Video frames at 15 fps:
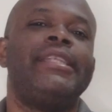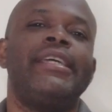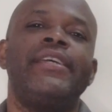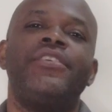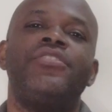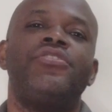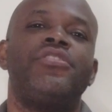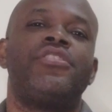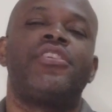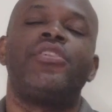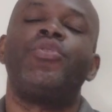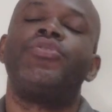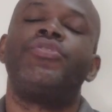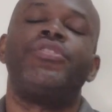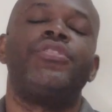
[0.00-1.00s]
then you just
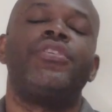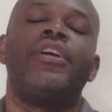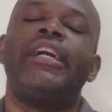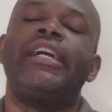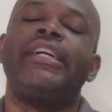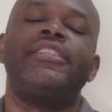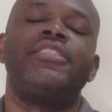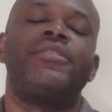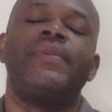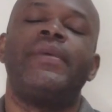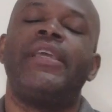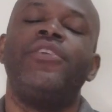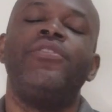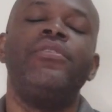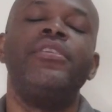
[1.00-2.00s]
closing your eyes,
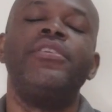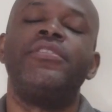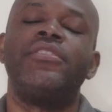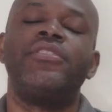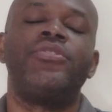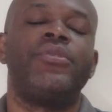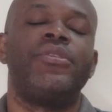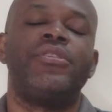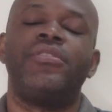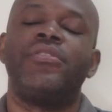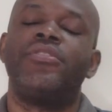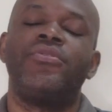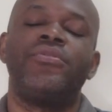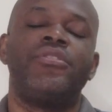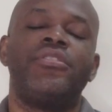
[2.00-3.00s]
man. You listen to
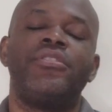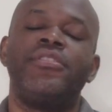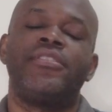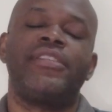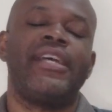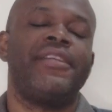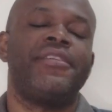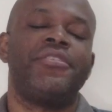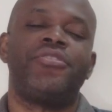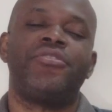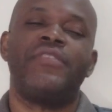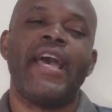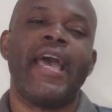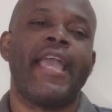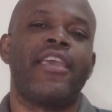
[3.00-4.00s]
it to, to this kind
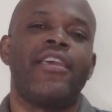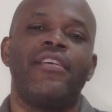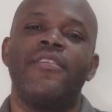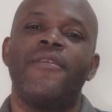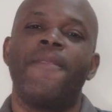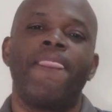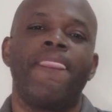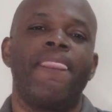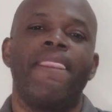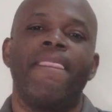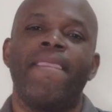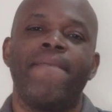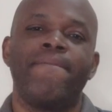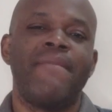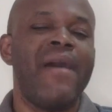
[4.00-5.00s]
of track.
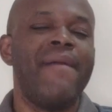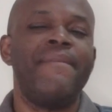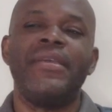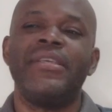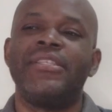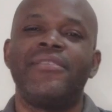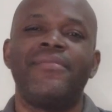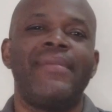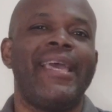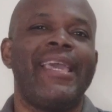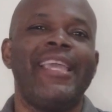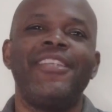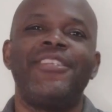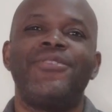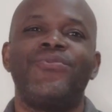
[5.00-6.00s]
My man said
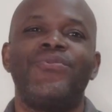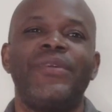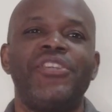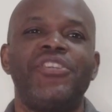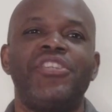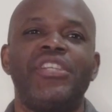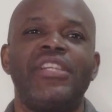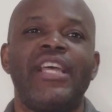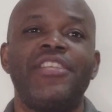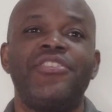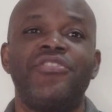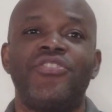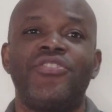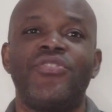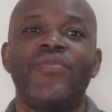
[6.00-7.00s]
my intuition. I
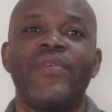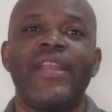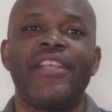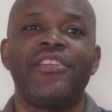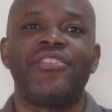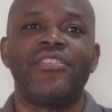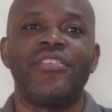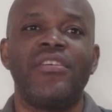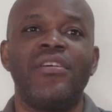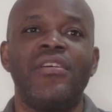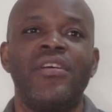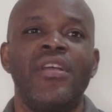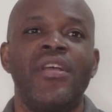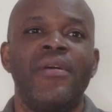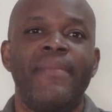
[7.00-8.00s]
just saw what I
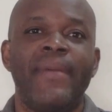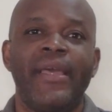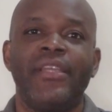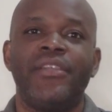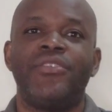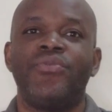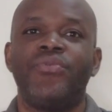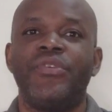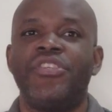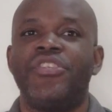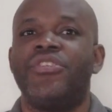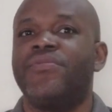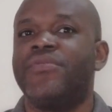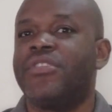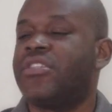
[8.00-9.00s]
saw. My
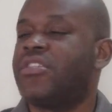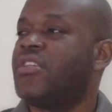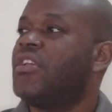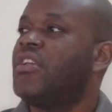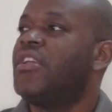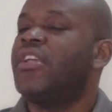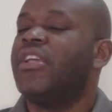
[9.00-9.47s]
intuition was